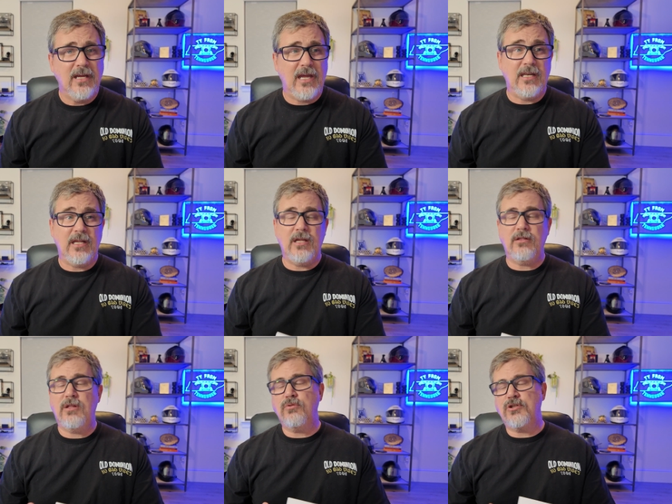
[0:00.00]
And
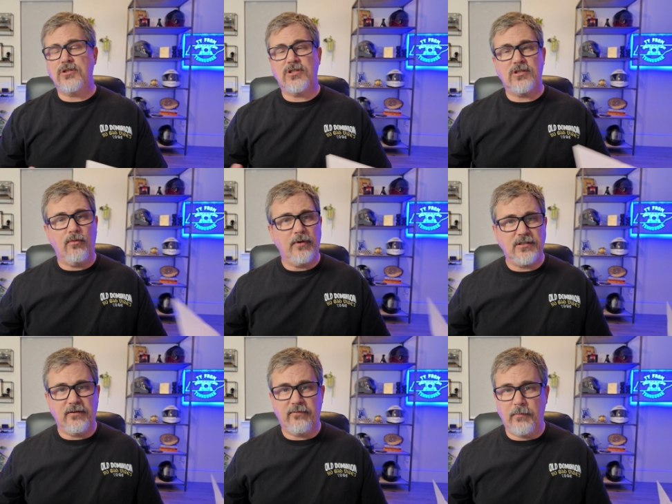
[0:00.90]
there was just so
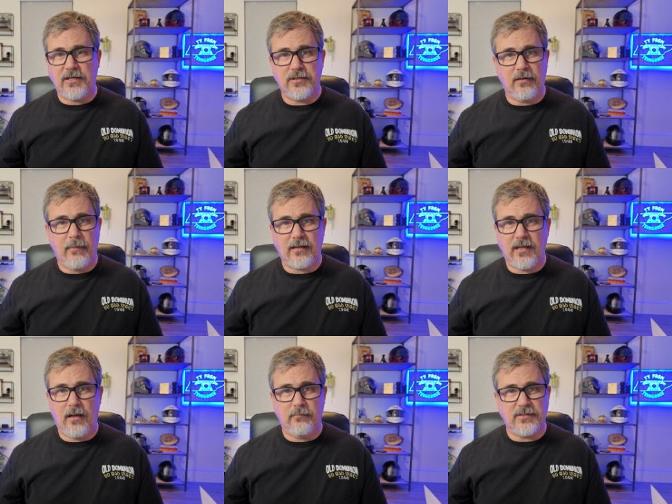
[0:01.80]
much information about
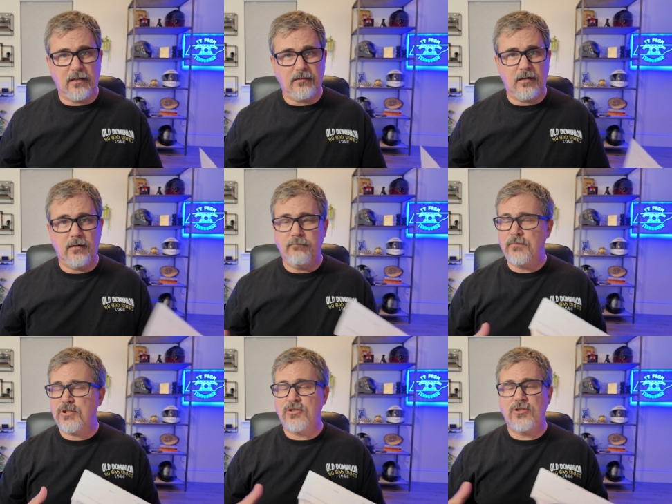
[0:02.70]
cams out there.
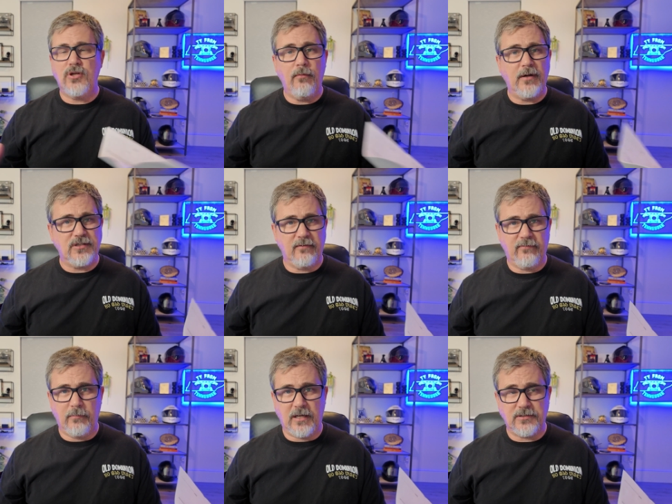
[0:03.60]
So much
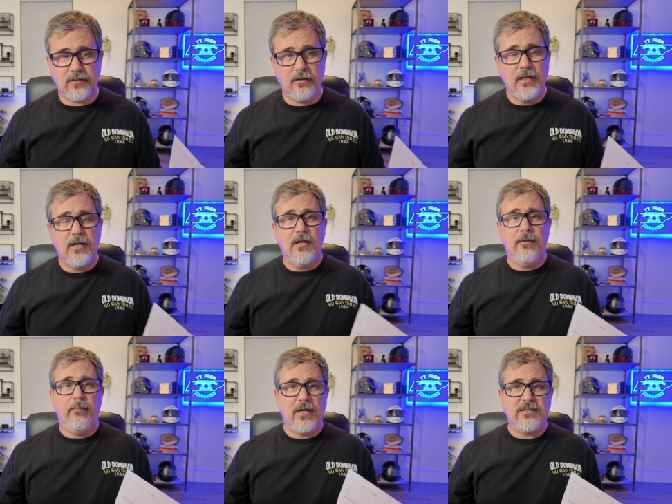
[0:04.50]
information.
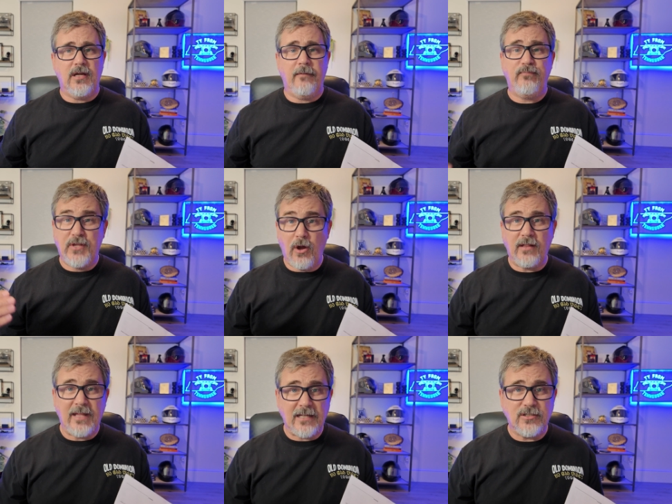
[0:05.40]
But
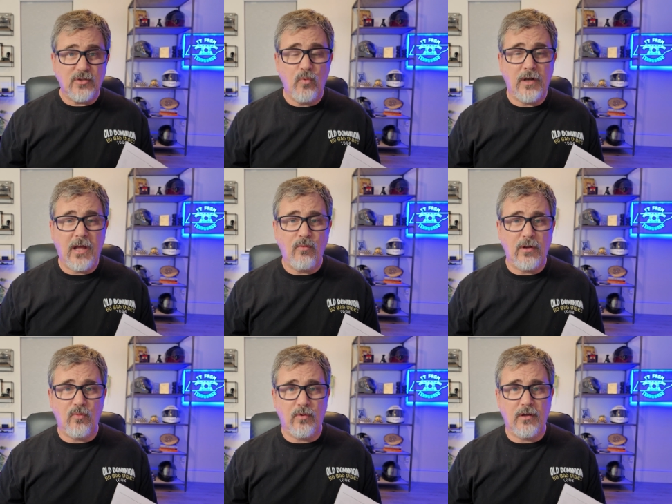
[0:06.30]
that's the one I
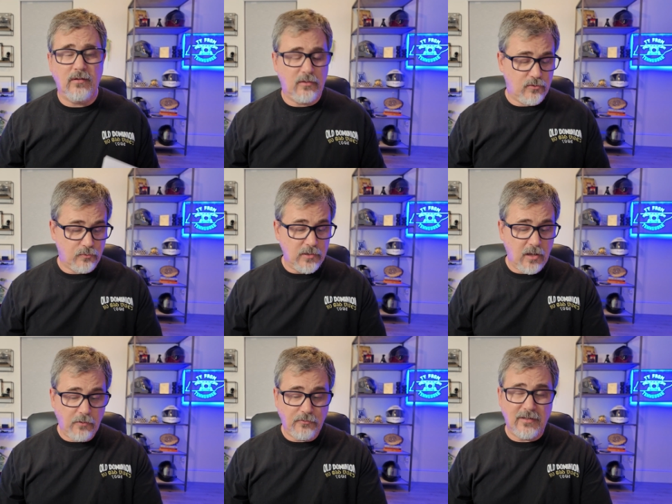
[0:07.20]
went with,
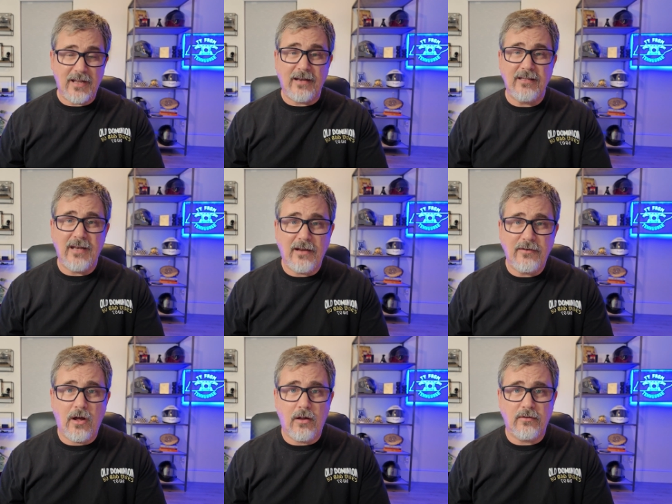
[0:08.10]

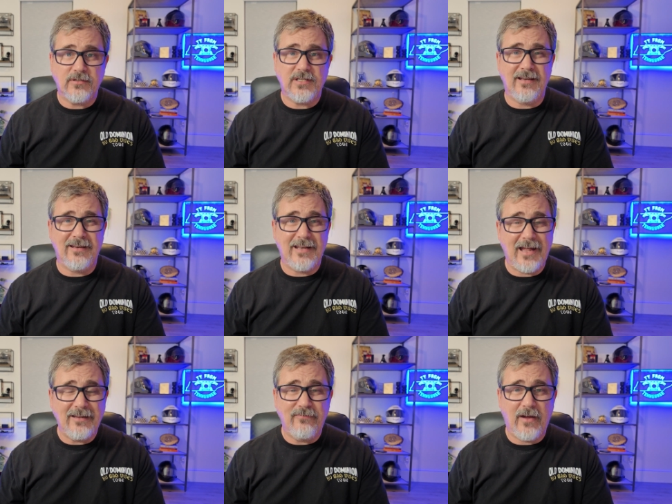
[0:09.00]

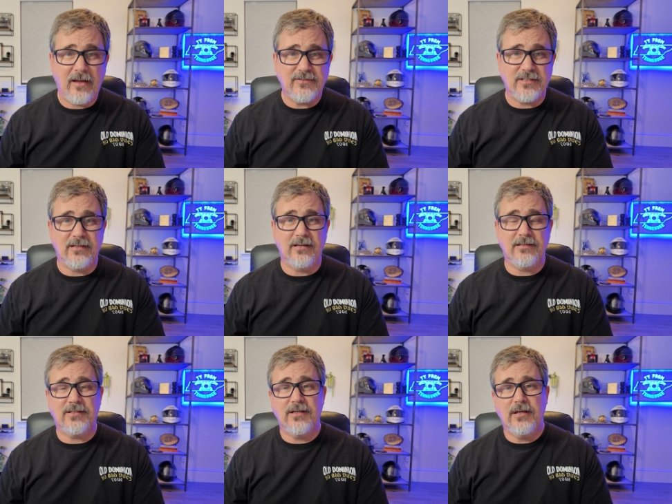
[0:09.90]

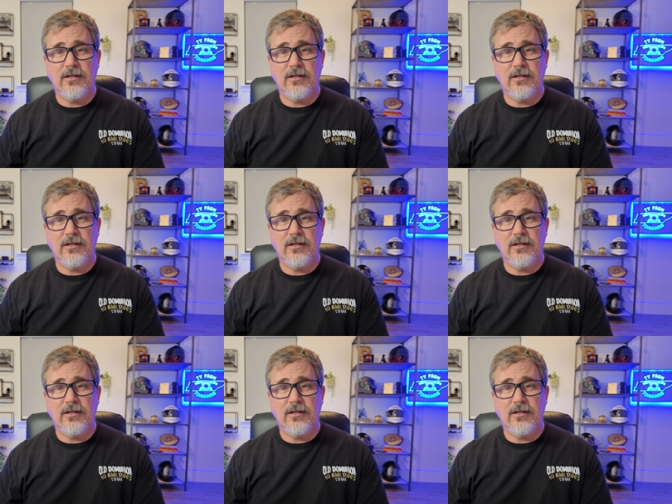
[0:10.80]
$399.95.